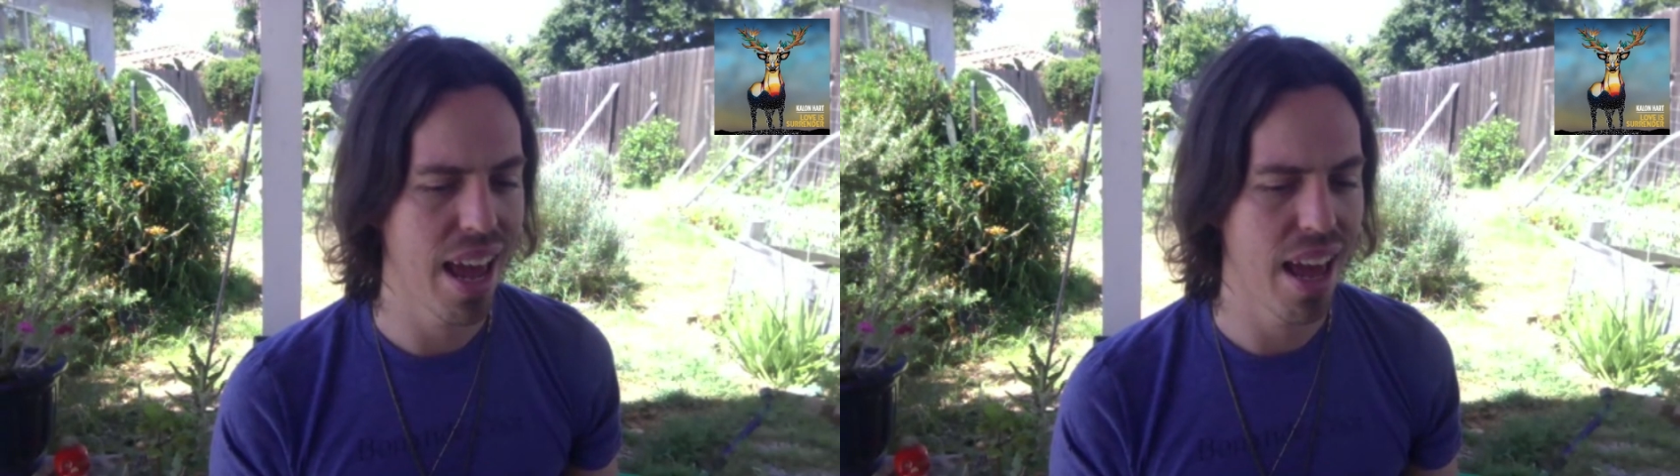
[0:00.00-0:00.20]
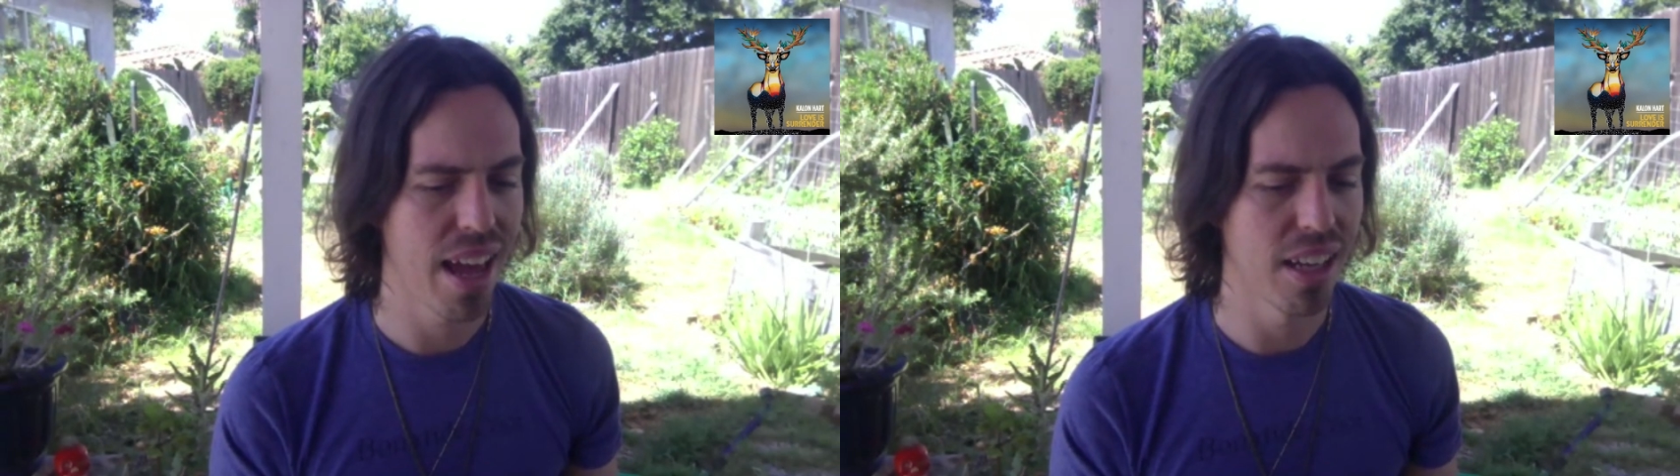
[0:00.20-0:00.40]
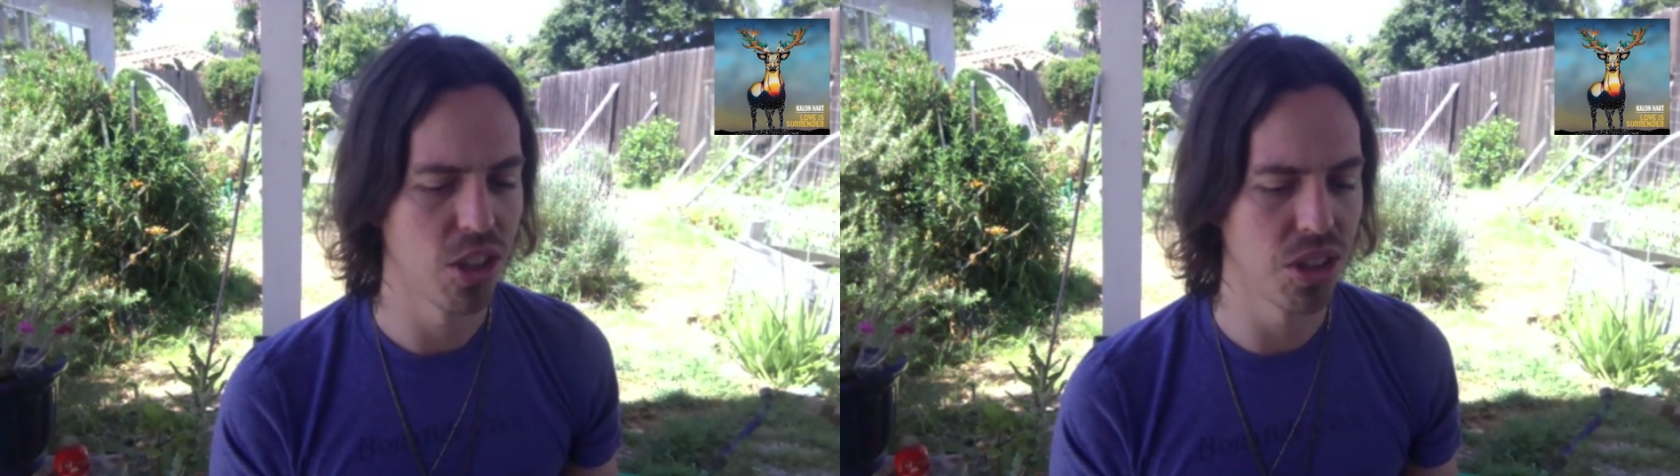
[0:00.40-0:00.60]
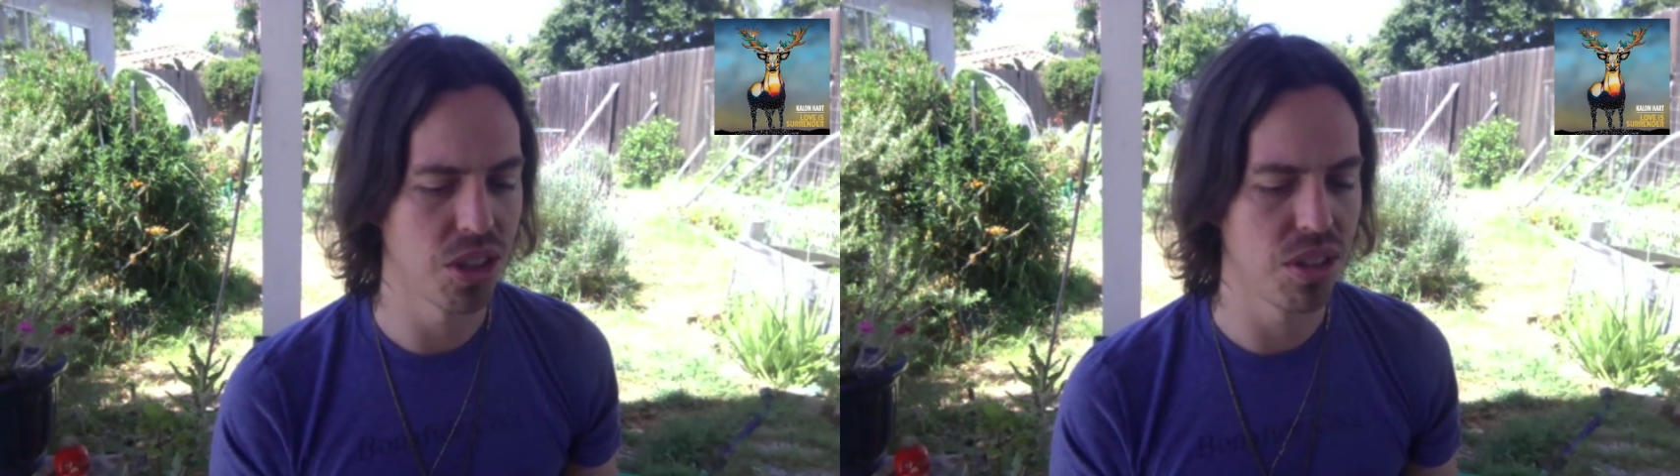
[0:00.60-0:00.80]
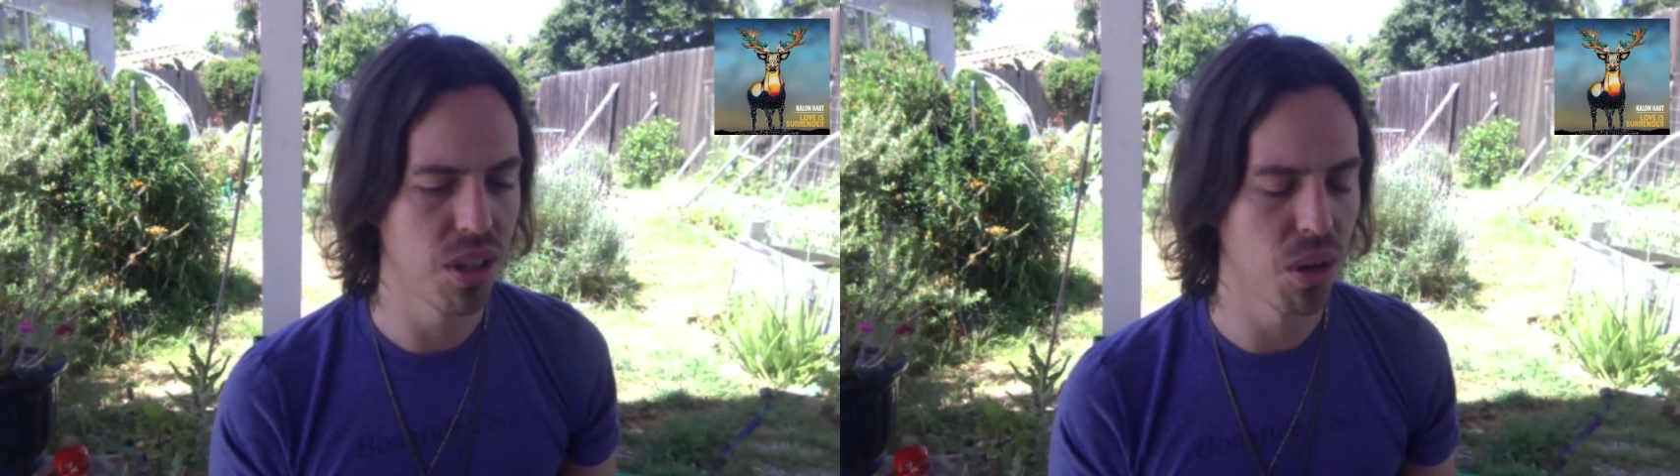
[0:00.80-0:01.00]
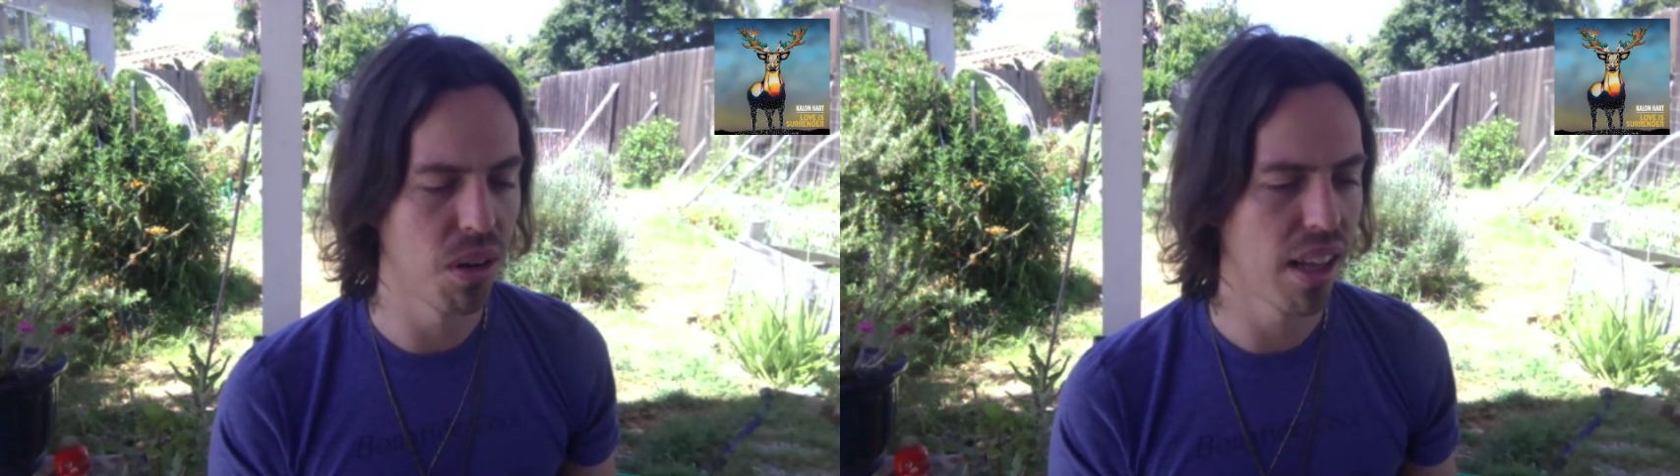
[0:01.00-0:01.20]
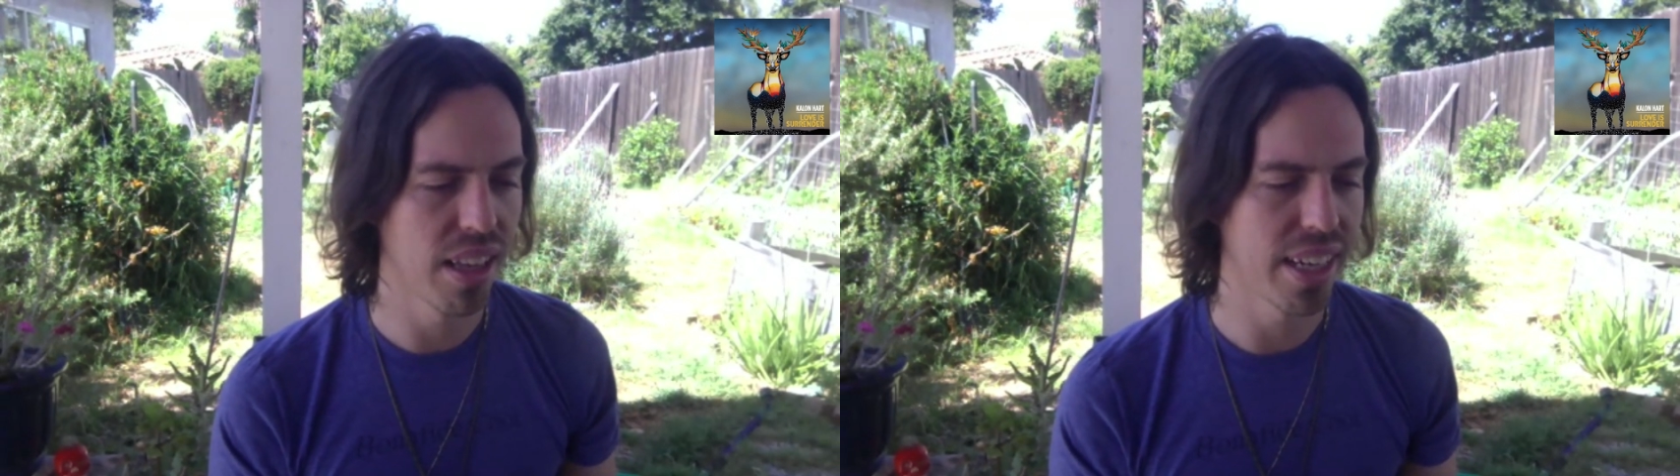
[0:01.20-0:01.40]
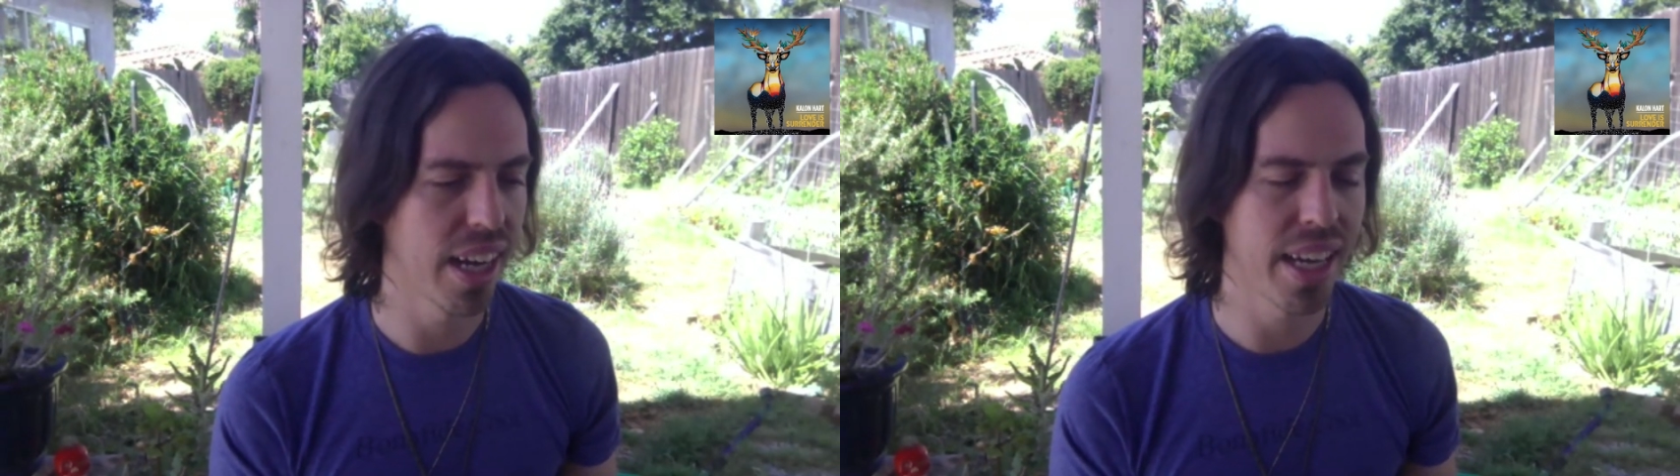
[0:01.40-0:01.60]
And just,
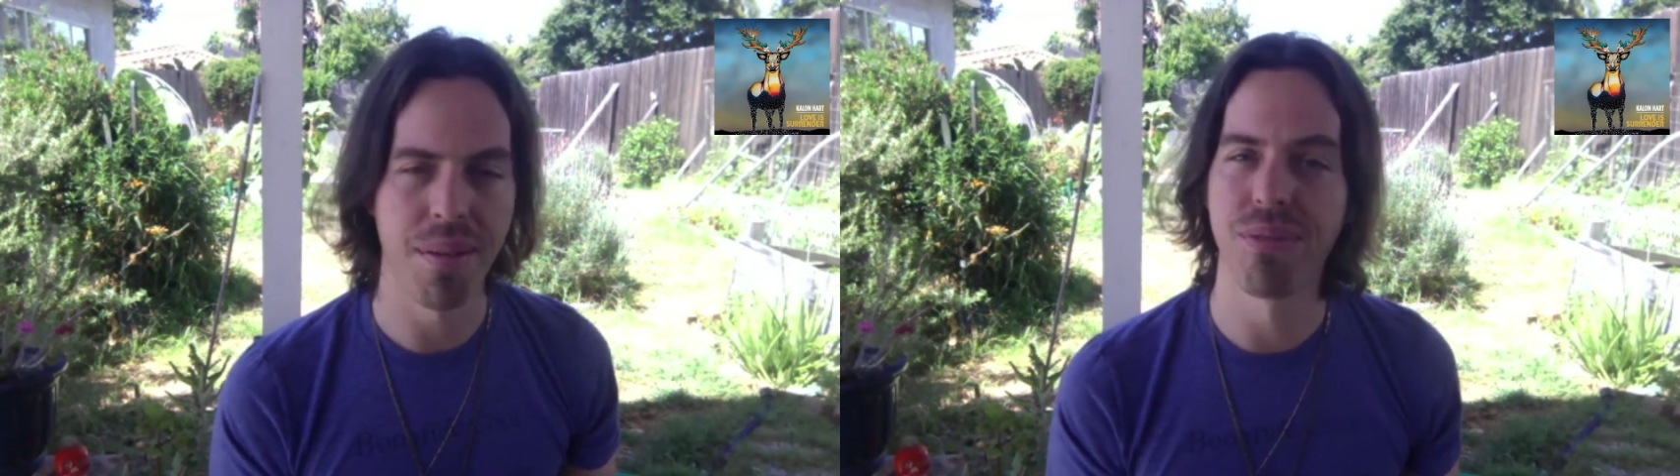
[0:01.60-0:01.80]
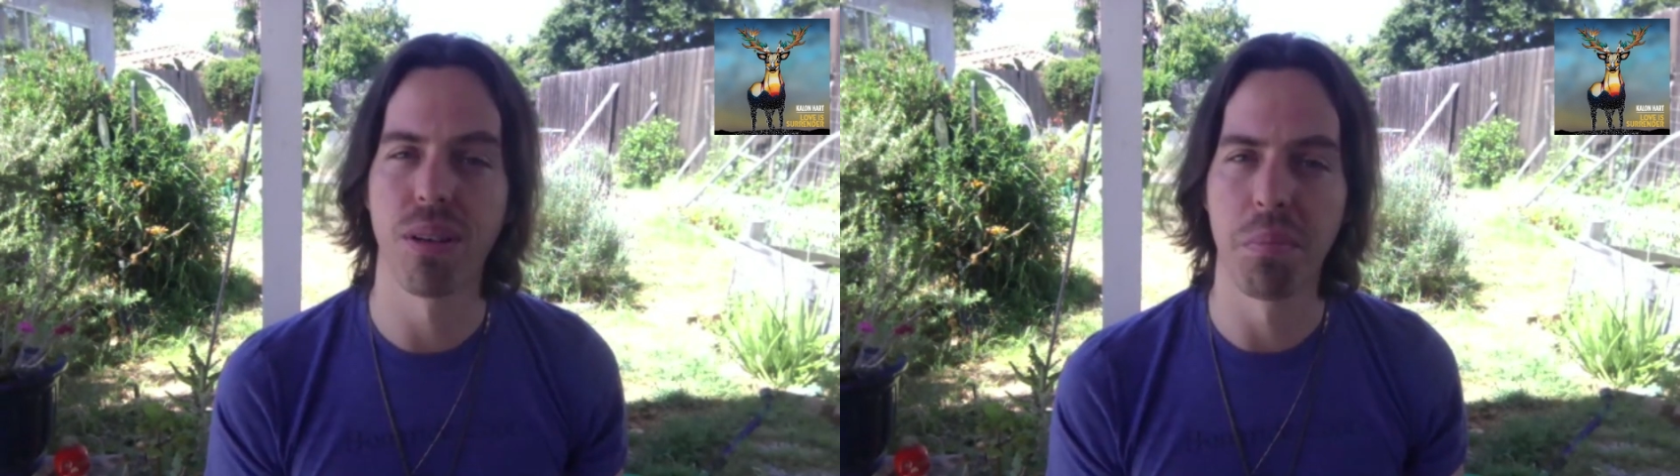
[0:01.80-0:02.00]
I came for